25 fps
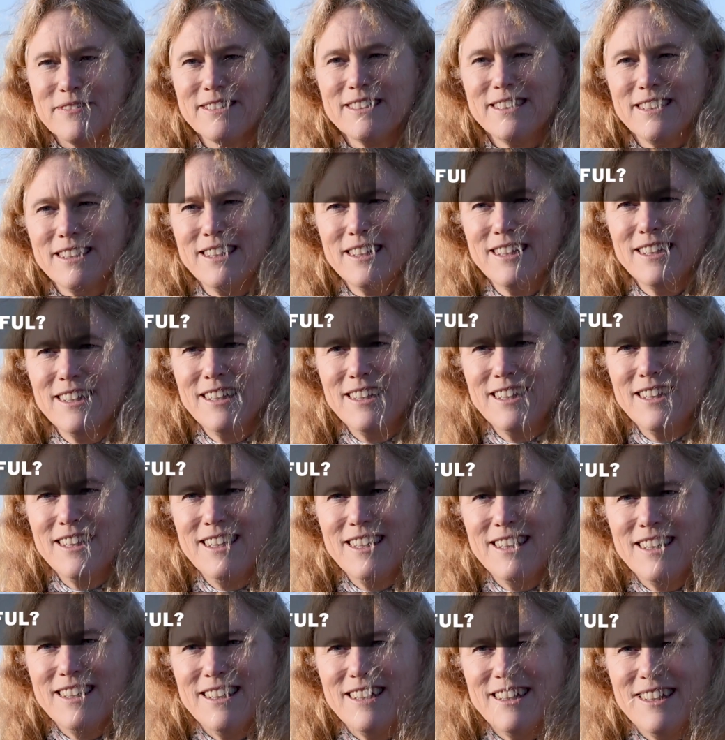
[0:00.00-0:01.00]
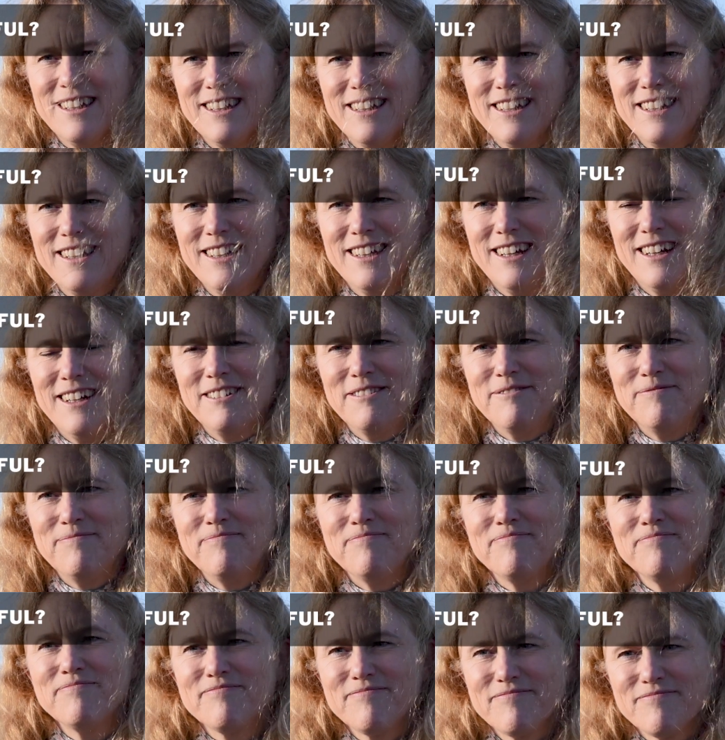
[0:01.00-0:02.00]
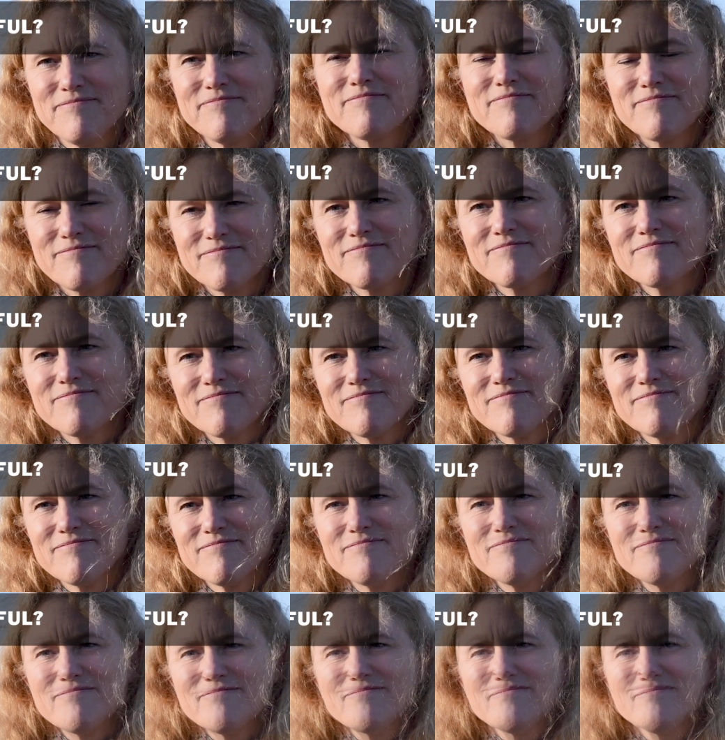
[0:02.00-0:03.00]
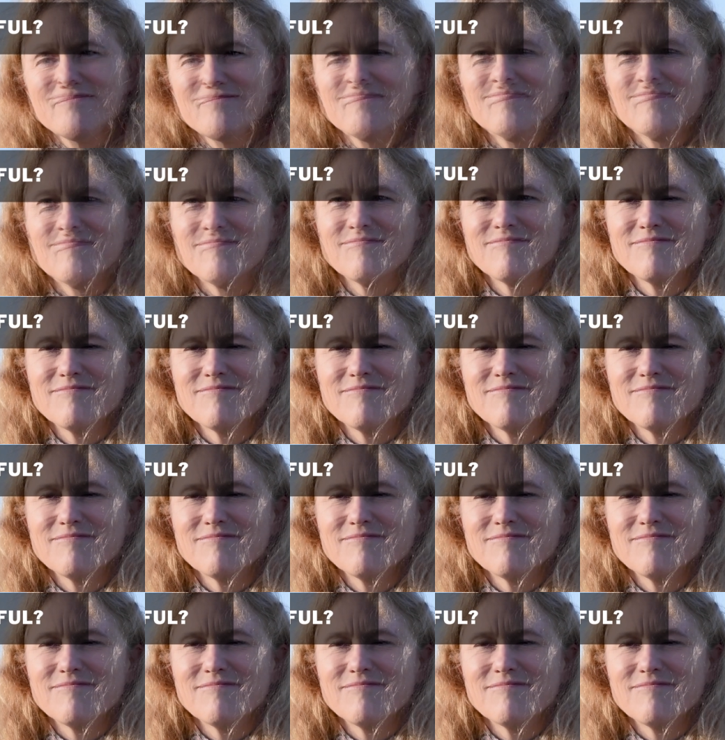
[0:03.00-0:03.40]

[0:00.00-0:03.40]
No one is speaking in this clip.